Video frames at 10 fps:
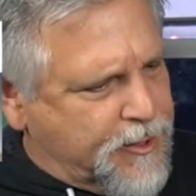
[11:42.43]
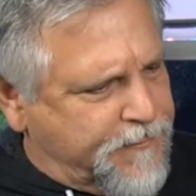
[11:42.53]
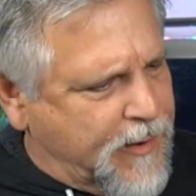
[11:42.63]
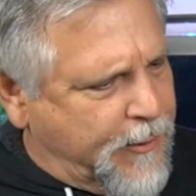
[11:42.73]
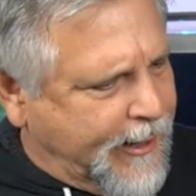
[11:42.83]

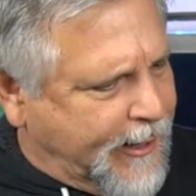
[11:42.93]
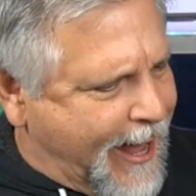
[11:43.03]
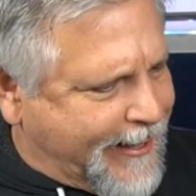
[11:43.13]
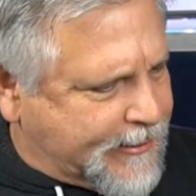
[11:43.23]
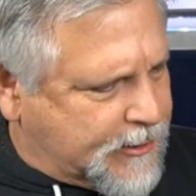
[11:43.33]
very
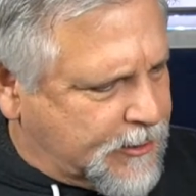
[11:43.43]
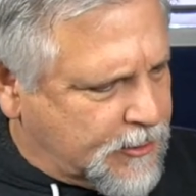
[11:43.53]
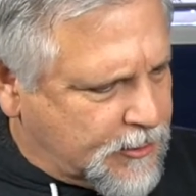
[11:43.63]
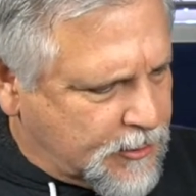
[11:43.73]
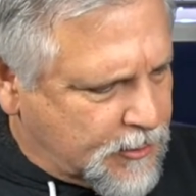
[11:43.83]
light.
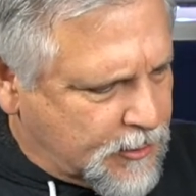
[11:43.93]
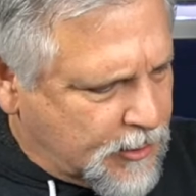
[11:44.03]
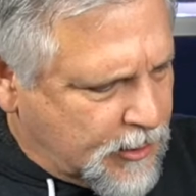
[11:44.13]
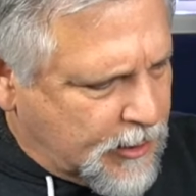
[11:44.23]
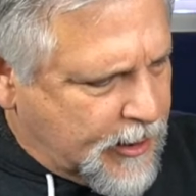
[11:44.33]

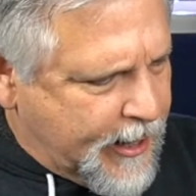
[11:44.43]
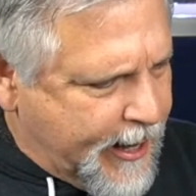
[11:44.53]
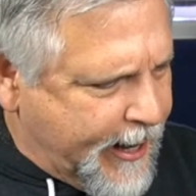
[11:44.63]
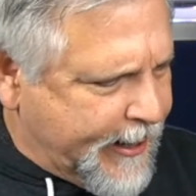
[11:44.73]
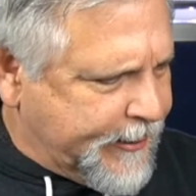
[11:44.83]

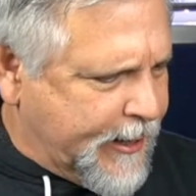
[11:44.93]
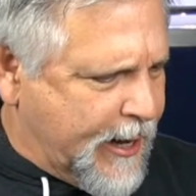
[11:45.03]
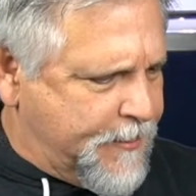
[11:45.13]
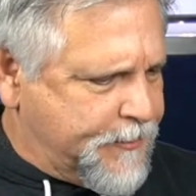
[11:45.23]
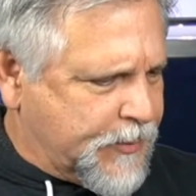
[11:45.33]
And
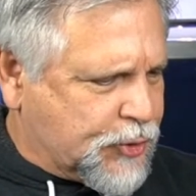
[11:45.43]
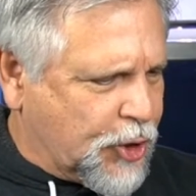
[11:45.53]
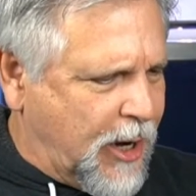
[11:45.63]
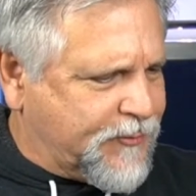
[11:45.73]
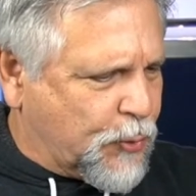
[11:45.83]
uh, so
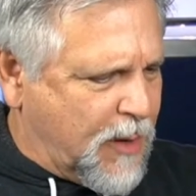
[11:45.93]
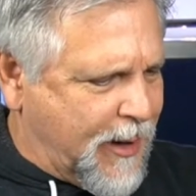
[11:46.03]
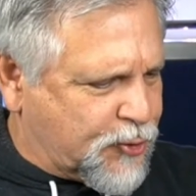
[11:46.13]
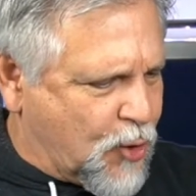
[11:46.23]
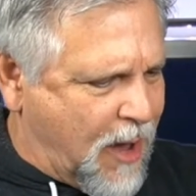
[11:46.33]
you don't have to worry
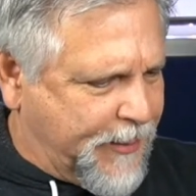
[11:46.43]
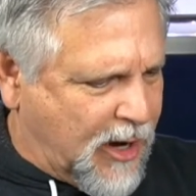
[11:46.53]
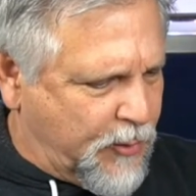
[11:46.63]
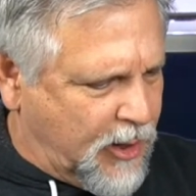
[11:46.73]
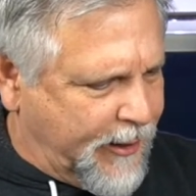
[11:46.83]
about dropping
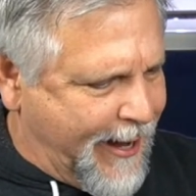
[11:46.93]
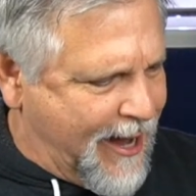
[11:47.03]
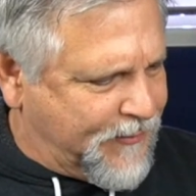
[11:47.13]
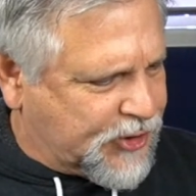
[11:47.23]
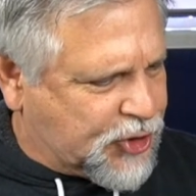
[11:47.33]
a real
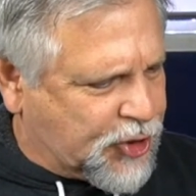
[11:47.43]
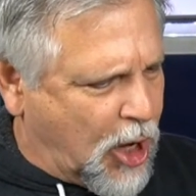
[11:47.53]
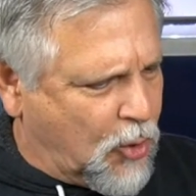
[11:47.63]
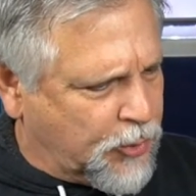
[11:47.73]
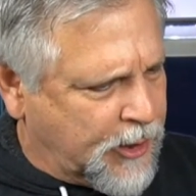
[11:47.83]
heavy
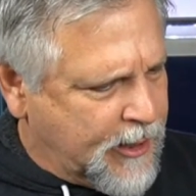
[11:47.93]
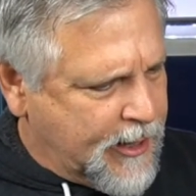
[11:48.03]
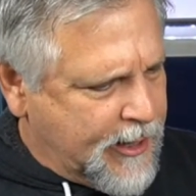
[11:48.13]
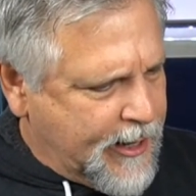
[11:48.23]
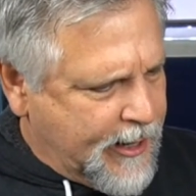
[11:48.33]
stone
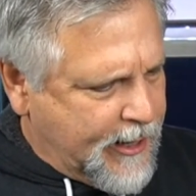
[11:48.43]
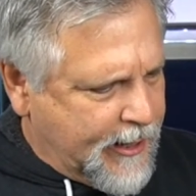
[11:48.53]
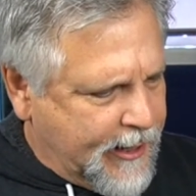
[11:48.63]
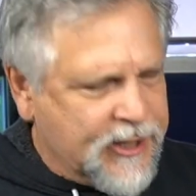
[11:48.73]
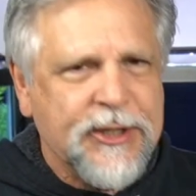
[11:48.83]

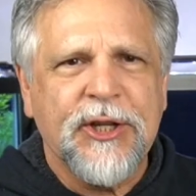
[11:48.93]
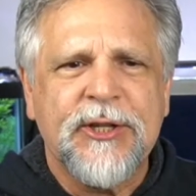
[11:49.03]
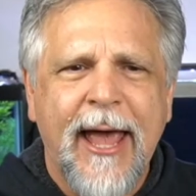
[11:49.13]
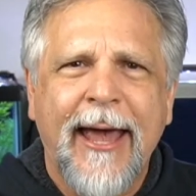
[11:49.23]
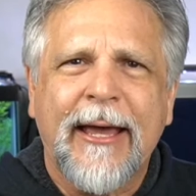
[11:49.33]
into the
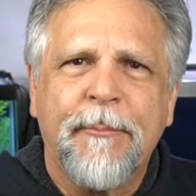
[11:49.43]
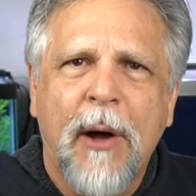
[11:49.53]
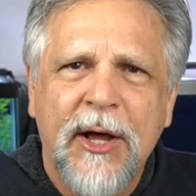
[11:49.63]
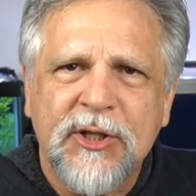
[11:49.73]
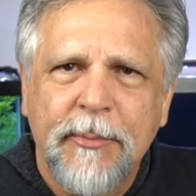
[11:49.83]
tank and
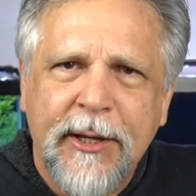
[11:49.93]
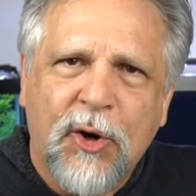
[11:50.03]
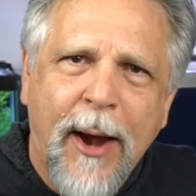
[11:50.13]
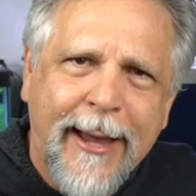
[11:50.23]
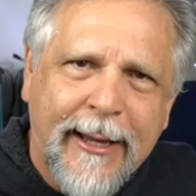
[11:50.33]
possibly
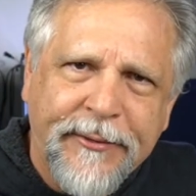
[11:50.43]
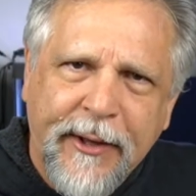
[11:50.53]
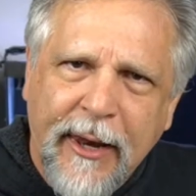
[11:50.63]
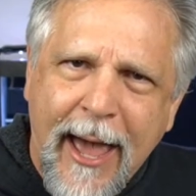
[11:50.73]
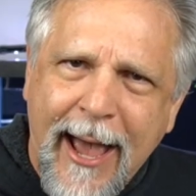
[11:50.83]
cracking the
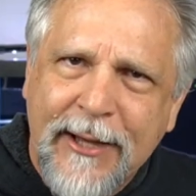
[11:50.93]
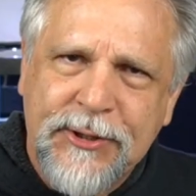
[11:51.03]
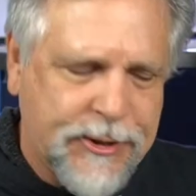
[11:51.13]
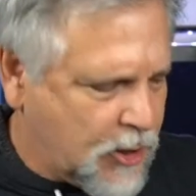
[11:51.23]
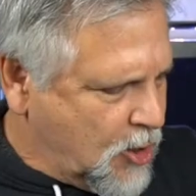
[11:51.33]

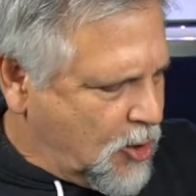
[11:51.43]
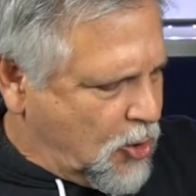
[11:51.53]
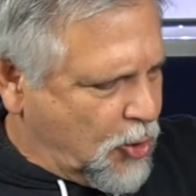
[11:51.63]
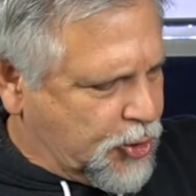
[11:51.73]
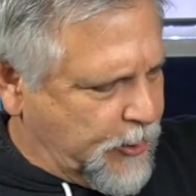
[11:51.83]
glass
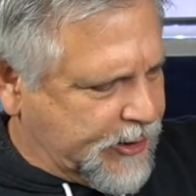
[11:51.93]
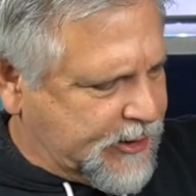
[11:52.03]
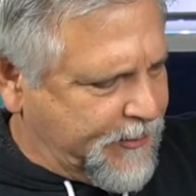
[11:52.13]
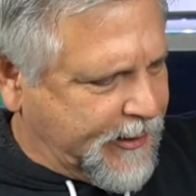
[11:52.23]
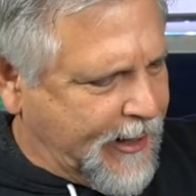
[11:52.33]
or doing
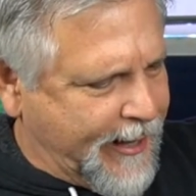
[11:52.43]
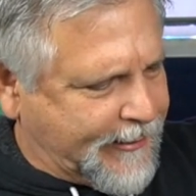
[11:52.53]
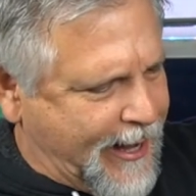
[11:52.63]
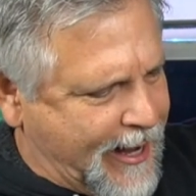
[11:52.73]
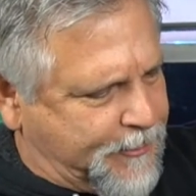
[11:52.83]
something
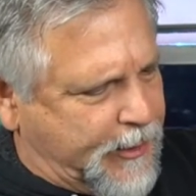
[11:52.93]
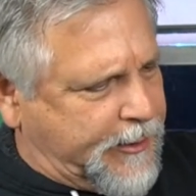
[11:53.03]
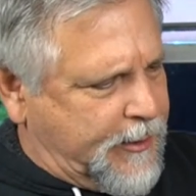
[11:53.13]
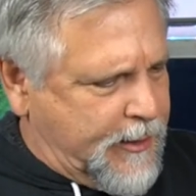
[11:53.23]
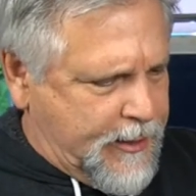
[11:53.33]
like that. But
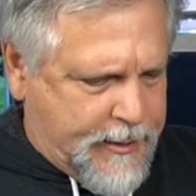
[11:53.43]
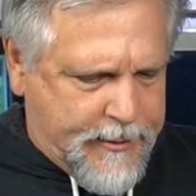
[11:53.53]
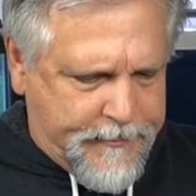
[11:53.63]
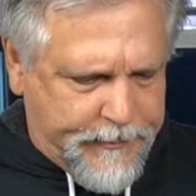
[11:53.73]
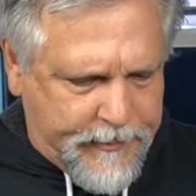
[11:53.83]

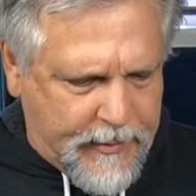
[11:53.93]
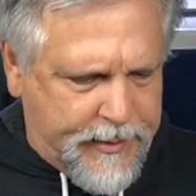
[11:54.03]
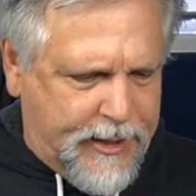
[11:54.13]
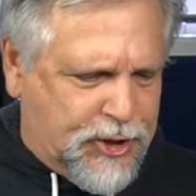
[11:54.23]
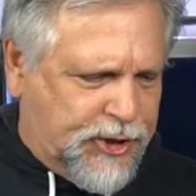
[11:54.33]

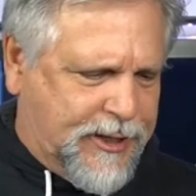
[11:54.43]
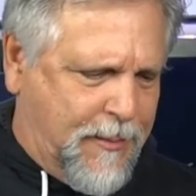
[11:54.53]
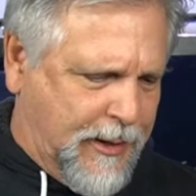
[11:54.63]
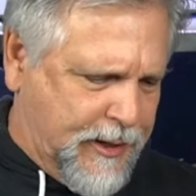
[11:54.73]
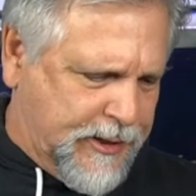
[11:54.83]
they just
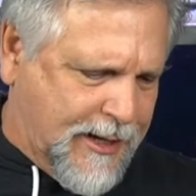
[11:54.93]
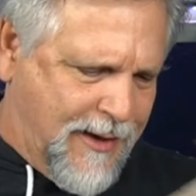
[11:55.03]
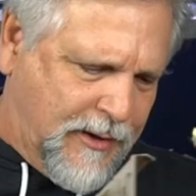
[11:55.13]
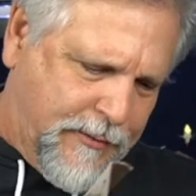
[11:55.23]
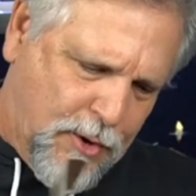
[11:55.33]
sent me these. I
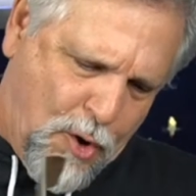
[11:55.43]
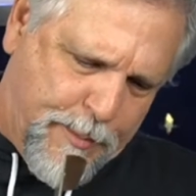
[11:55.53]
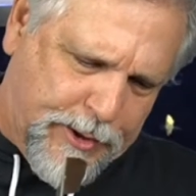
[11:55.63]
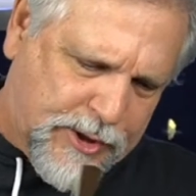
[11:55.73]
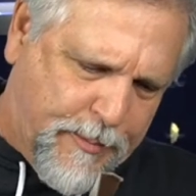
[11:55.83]
haven't even
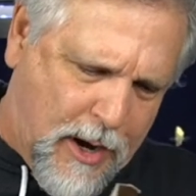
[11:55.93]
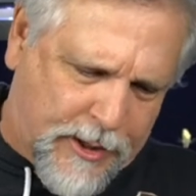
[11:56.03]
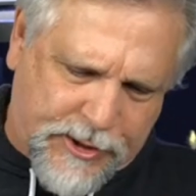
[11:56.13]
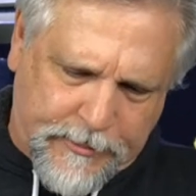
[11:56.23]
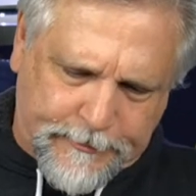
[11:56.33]
opened this box.